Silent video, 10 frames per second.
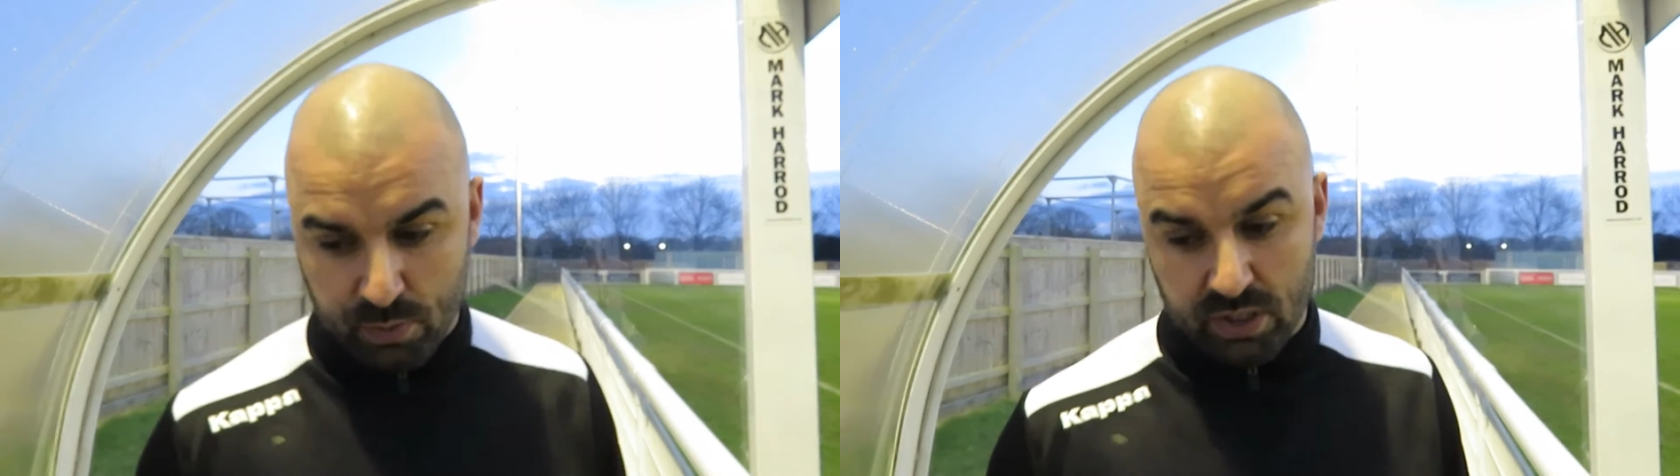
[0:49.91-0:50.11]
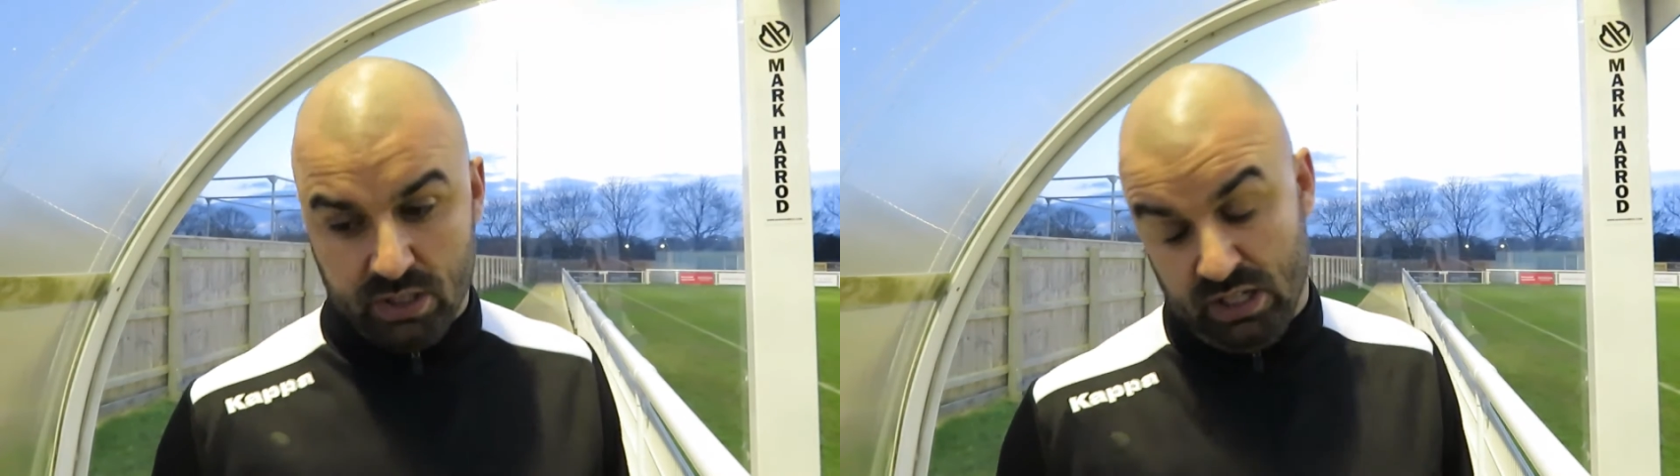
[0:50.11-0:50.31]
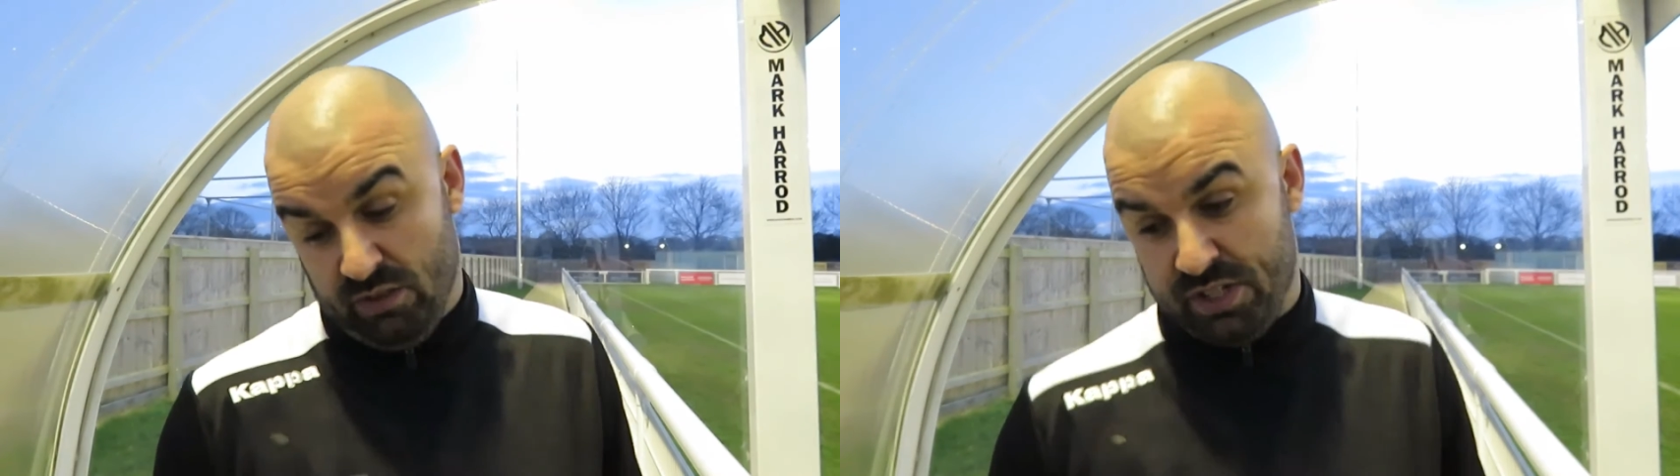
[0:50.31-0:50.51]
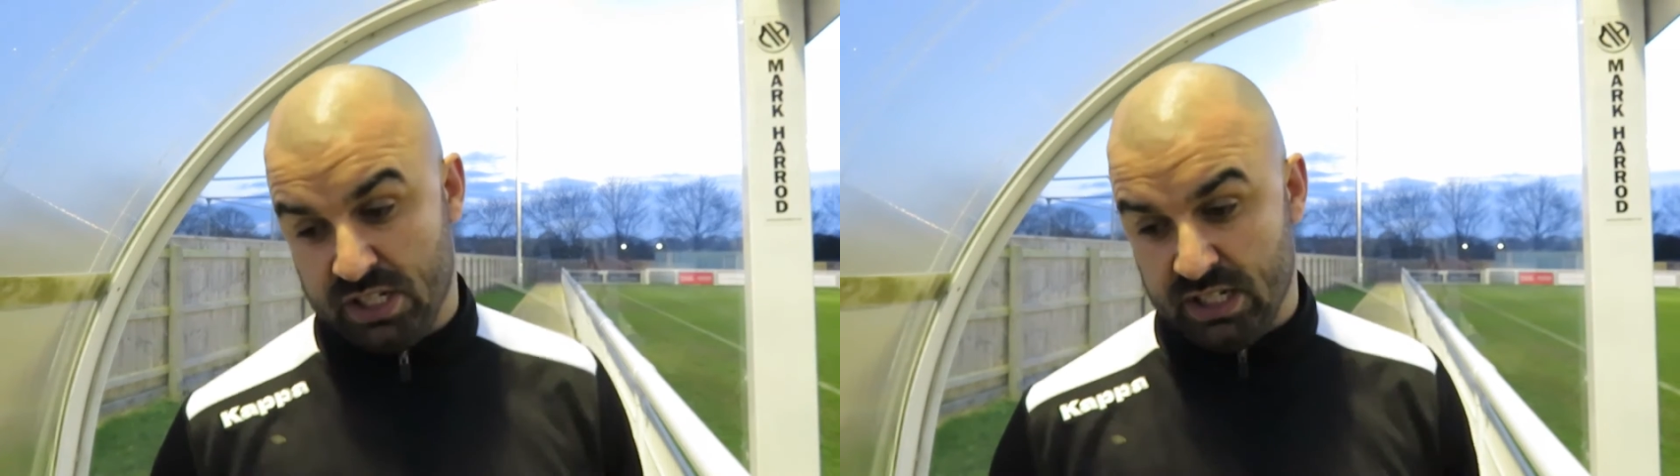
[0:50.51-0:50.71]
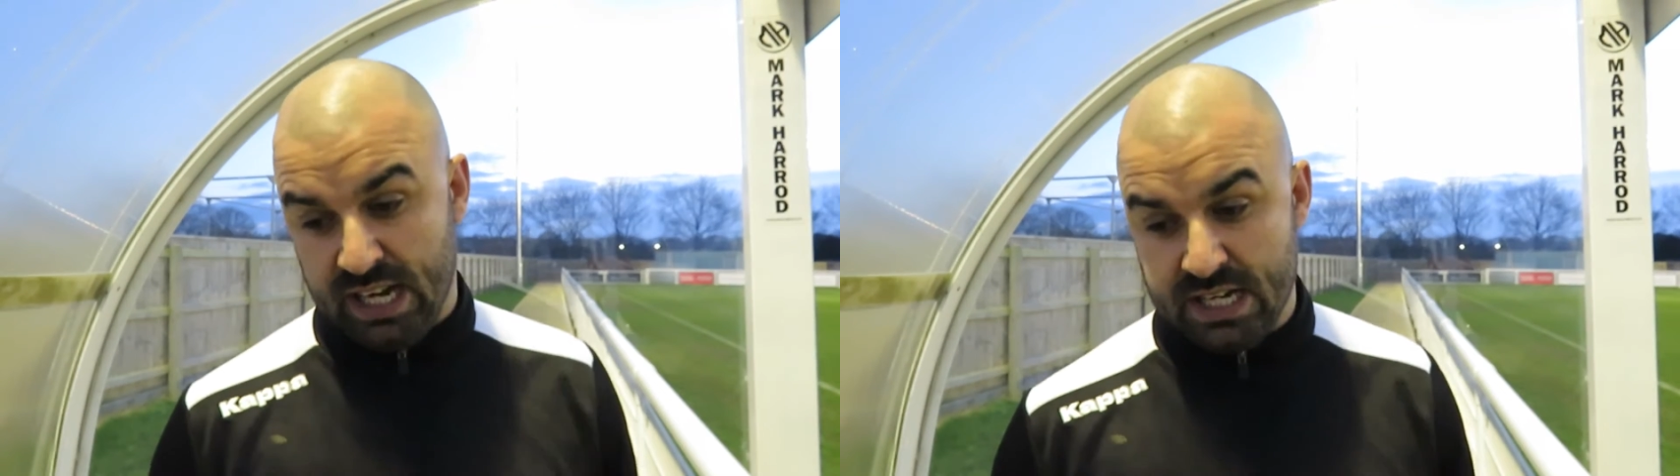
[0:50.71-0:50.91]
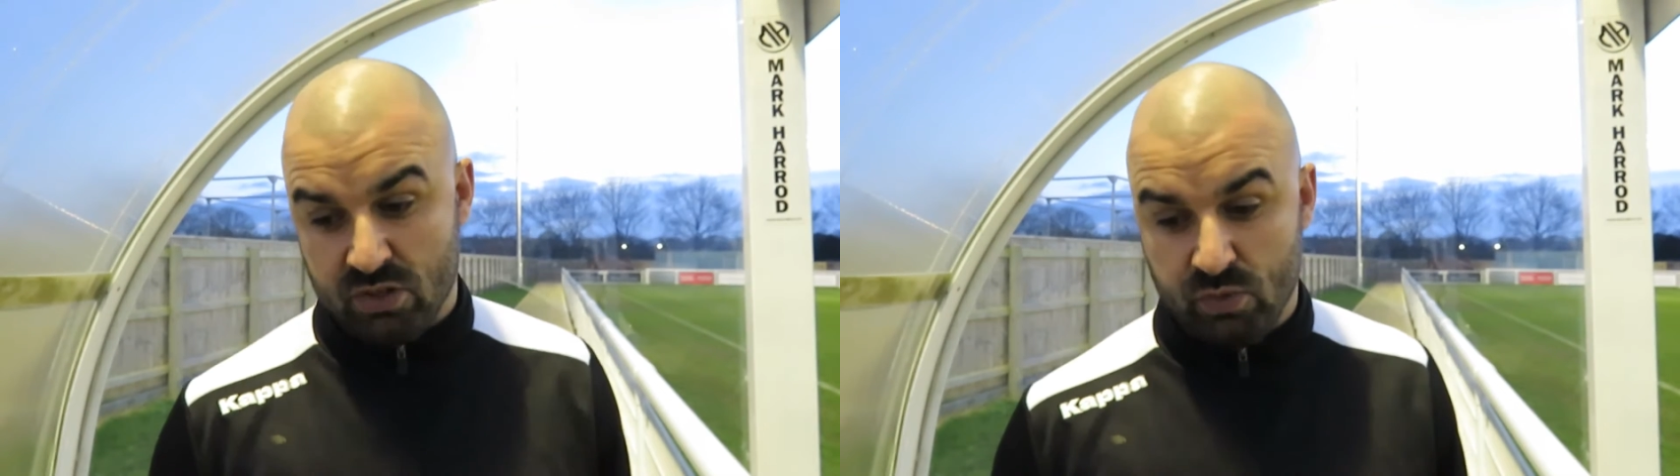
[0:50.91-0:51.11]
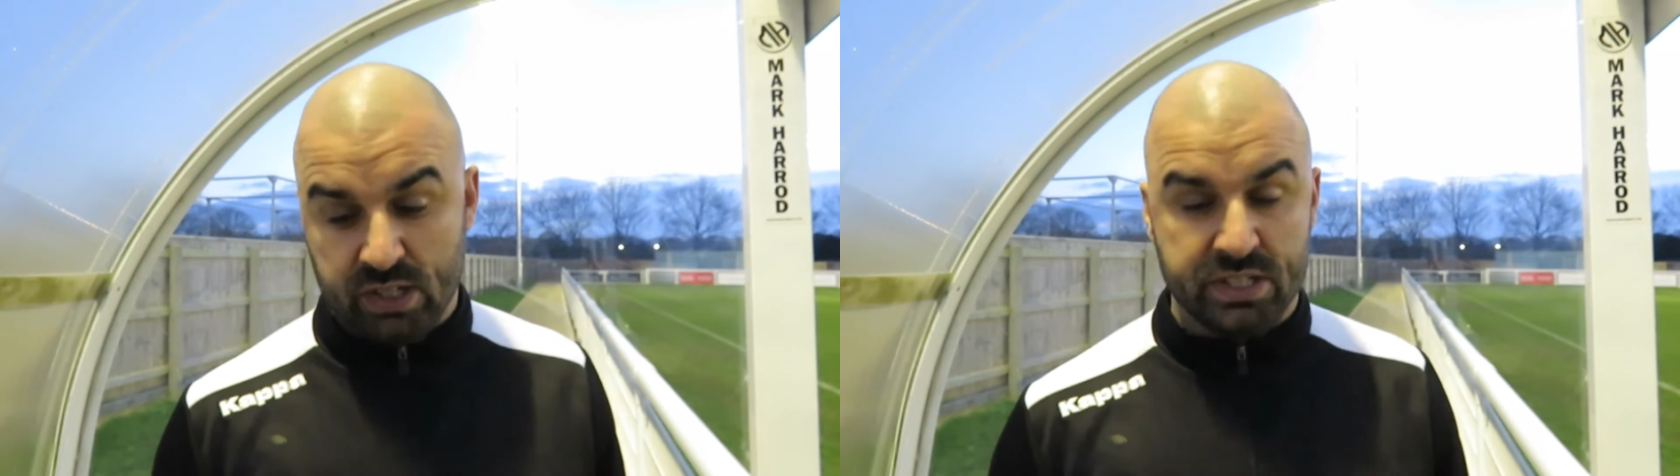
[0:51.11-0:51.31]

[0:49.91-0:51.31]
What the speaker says: But obviously today's a real